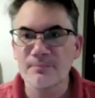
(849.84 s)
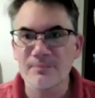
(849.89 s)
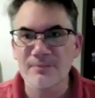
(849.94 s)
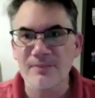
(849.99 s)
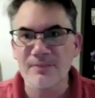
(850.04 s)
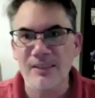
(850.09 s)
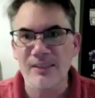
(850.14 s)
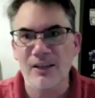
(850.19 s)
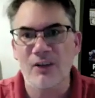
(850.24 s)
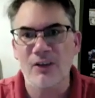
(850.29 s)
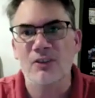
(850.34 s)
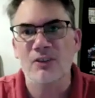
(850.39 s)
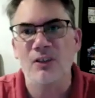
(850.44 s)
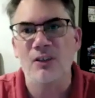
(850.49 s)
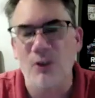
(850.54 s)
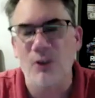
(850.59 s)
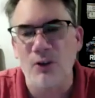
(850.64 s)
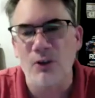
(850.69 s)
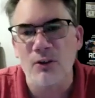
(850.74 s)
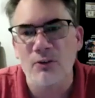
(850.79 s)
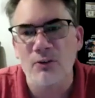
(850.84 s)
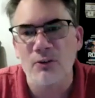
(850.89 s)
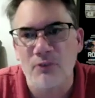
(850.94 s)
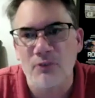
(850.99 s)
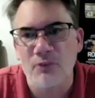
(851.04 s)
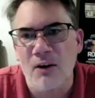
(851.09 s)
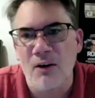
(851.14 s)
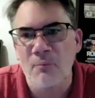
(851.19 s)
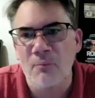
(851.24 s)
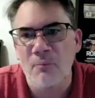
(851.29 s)
you know to learn
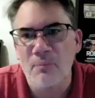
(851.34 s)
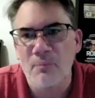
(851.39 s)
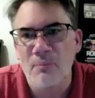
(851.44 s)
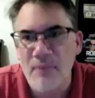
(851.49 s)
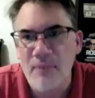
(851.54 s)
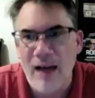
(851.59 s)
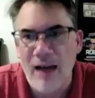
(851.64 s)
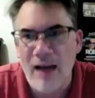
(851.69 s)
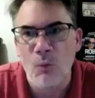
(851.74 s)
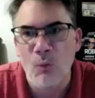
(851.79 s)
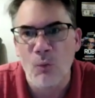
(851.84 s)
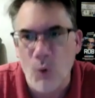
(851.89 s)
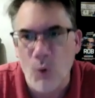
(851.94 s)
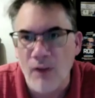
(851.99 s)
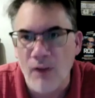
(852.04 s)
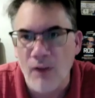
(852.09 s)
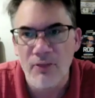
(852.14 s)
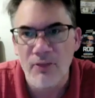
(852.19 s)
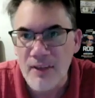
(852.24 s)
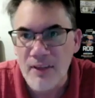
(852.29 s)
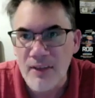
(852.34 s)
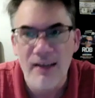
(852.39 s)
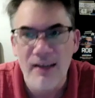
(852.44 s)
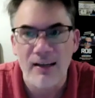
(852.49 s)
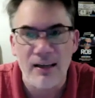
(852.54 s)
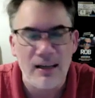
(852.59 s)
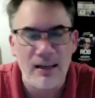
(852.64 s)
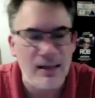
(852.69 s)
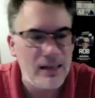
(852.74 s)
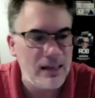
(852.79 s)
from that one thing
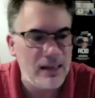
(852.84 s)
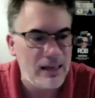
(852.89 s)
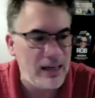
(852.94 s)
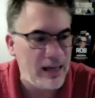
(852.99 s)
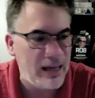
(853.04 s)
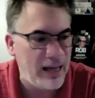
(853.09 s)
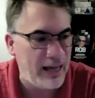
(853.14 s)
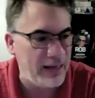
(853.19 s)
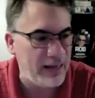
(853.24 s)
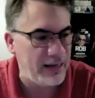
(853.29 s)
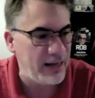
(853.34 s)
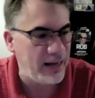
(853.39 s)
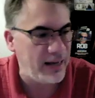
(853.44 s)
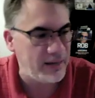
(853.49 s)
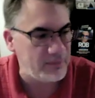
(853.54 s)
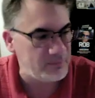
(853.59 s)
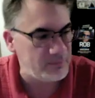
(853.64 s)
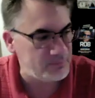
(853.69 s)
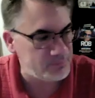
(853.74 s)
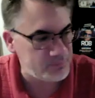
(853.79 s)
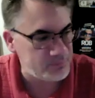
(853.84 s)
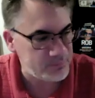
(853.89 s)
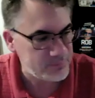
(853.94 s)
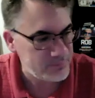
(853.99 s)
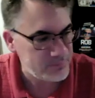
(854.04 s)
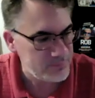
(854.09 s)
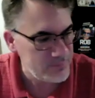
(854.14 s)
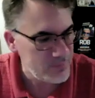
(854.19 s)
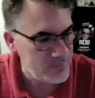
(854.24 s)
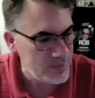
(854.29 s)
and and
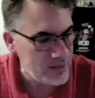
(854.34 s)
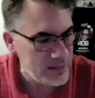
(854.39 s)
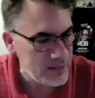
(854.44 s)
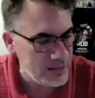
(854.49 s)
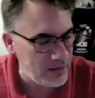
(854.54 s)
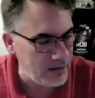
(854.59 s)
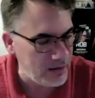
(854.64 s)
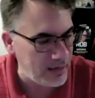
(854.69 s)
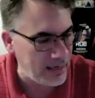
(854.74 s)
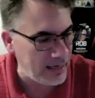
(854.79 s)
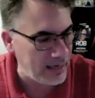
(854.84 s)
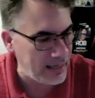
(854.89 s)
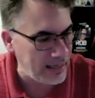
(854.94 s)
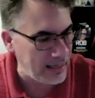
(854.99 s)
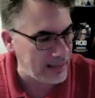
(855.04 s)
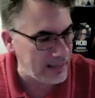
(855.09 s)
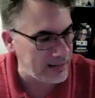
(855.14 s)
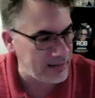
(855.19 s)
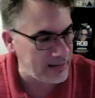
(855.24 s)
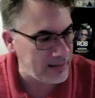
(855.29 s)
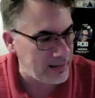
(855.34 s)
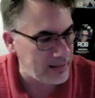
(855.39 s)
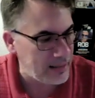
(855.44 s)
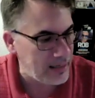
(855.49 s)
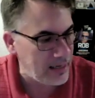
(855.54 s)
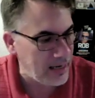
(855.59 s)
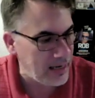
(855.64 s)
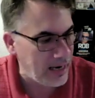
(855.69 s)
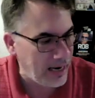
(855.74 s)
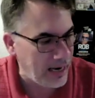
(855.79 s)
you know i i
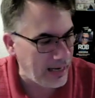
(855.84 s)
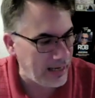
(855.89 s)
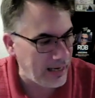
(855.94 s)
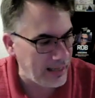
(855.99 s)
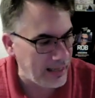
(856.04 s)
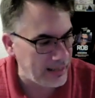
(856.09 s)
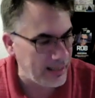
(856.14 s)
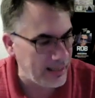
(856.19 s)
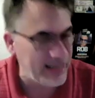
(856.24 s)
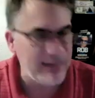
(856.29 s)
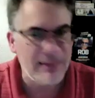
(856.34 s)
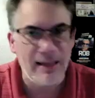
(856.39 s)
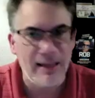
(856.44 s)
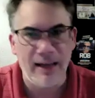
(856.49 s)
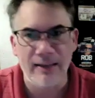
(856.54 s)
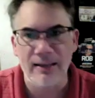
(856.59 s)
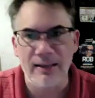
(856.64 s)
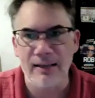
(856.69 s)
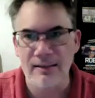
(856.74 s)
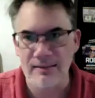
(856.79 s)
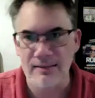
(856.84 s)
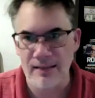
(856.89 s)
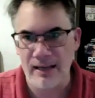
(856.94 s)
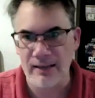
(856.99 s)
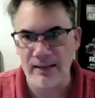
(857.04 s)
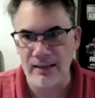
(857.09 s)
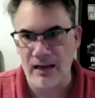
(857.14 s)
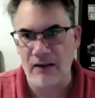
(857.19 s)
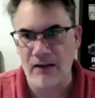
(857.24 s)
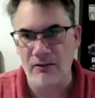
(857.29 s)
i, I like that
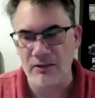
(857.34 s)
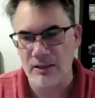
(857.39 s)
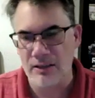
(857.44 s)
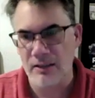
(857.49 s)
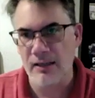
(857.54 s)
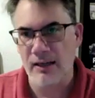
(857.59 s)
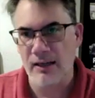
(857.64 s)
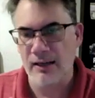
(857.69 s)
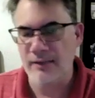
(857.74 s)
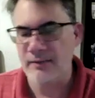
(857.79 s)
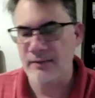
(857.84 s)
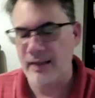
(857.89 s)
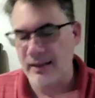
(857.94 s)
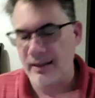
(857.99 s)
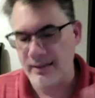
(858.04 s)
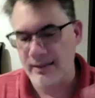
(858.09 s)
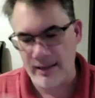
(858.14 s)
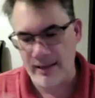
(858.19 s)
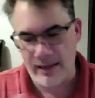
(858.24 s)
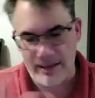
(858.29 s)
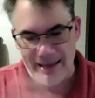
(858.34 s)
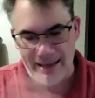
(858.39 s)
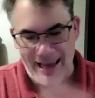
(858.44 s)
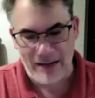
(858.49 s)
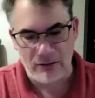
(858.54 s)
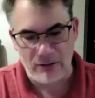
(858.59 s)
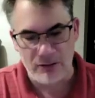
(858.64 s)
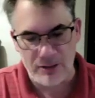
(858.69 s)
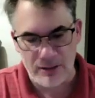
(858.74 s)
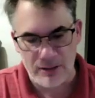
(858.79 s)
analogy uh, that
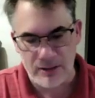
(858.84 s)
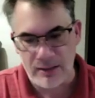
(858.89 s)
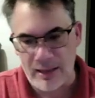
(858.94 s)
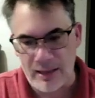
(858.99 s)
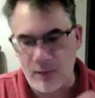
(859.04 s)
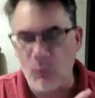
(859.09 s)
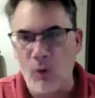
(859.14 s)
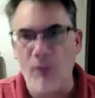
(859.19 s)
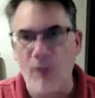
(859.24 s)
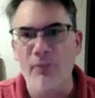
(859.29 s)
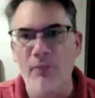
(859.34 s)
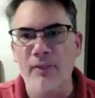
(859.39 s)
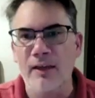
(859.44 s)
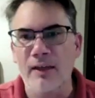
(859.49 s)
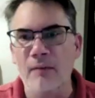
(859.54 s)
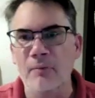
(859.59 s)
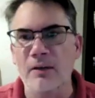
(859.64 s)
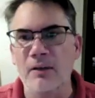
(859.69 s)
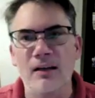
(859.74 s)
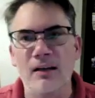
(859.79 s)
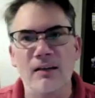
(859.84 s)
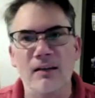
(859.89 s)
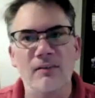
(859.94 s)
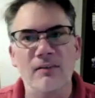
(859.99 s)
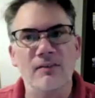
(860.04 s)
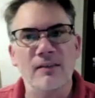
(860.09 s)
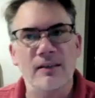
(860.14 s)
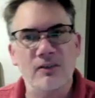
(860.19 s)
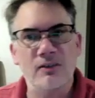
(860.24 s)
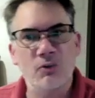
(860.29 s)
analogy that one thing
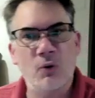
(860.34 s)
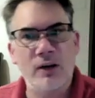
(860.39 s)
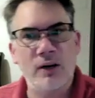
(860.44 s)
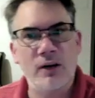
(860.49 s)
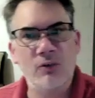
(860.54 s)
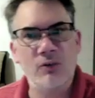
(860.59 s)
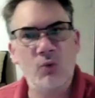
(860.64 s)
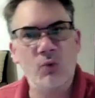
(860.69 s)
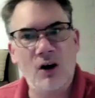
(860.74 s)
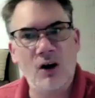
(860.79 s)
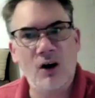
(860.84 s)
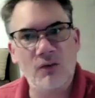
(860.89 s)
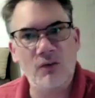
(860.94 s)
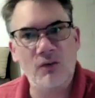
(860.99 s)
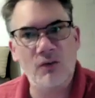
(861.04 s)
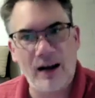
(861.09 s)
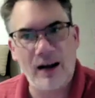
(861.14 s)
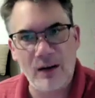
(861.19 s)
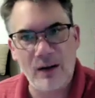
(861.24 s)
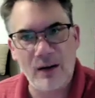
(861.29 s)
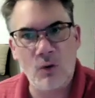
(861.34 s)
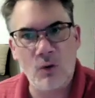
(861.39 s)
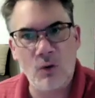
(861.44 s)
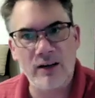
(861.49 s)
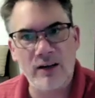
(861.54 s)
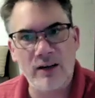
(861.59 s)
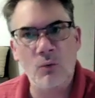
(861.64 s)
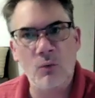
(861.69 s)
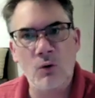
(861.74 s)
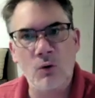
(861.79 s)
because in 2012 i won an
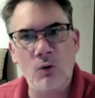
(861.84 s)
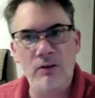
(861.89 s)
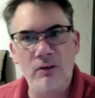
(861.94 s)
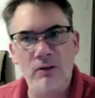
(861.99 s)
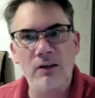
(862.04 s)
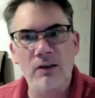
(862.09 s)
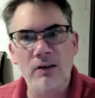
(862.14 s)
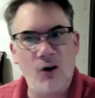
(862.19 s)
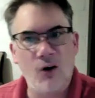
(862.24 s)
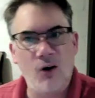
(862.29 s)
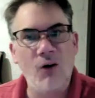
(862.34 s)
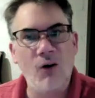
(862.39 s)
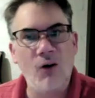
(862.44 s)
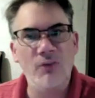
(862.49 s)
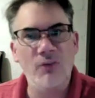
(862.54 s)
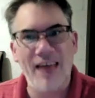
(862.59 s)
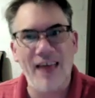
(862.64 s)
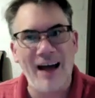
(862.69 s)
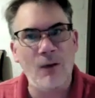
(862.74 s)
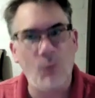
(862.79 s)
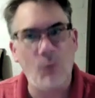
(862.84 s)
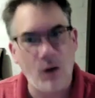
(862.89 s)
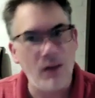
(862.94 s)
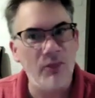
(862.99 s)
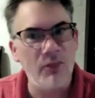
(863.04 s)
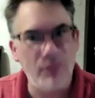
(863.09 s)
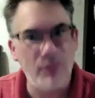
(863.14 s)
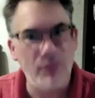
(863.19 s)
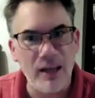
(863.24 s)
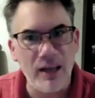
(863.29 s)
award called that one
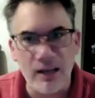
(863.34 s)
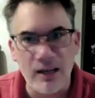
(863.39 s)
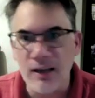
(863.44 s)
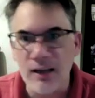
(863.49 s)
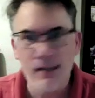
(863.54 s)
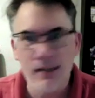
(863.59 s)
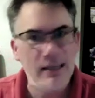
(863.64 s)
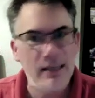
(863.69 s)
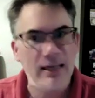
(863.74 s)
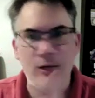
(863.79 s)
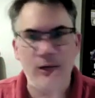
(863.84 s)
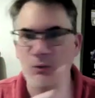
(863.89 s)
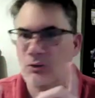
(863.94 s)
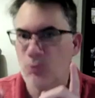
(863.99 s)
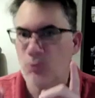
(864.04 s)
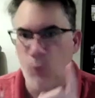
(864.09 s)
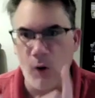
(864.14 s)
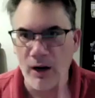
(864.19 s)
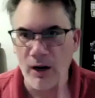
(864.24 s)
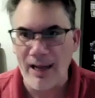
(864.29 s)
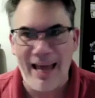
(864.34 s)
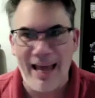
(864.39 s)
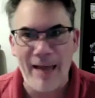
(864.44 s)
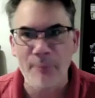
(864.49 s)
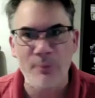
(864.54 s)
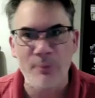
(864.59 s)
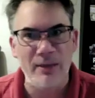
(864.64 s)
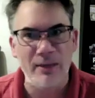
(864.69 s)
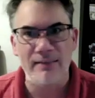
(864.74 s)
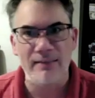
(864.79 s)
thing it was one ad
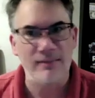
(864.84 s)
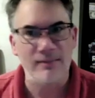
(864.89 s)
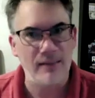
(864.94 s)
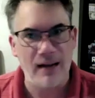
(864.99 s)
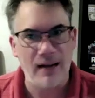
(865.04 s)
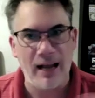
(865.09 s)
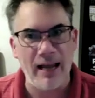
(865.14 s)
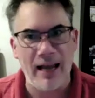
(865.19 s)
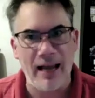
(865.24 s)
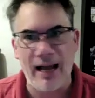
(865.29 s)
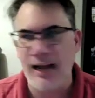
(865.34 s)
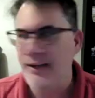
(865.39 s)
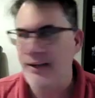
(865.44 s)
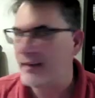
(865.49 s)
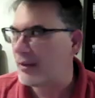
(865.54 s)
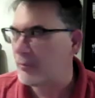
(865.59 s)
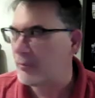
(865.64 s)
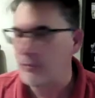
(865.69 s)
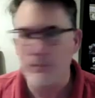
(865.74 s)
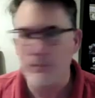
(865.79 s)
piece that i had that